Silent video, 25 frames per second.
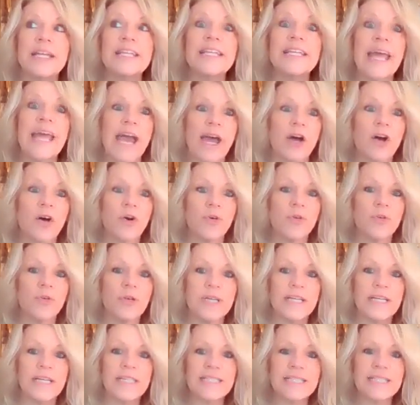
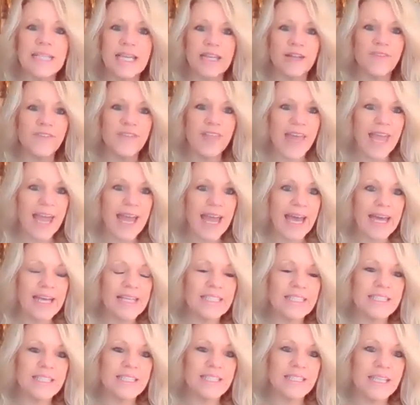Now, instead of that,
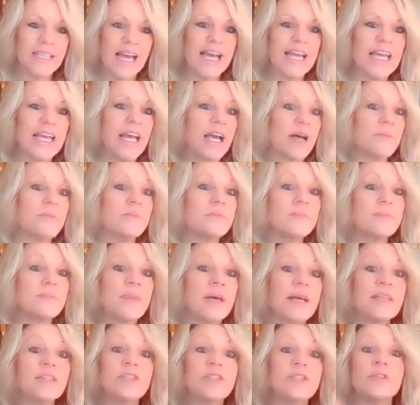I am,
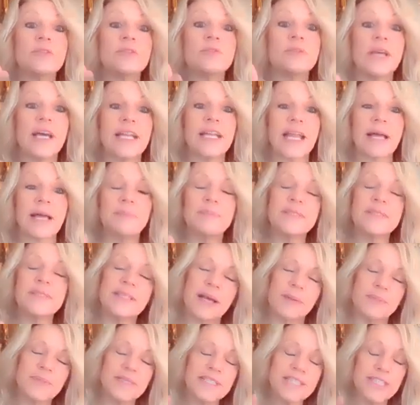and
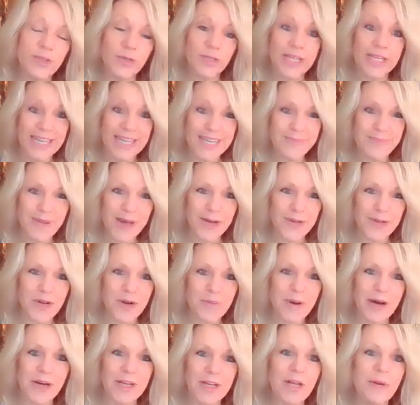I'm still getting better
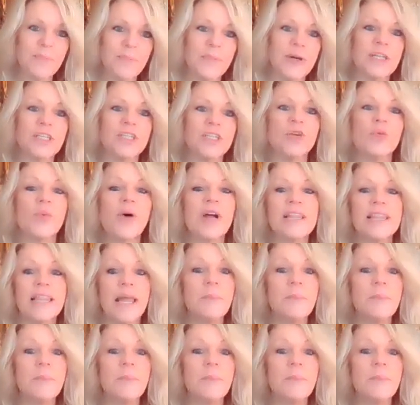about it, but you know what?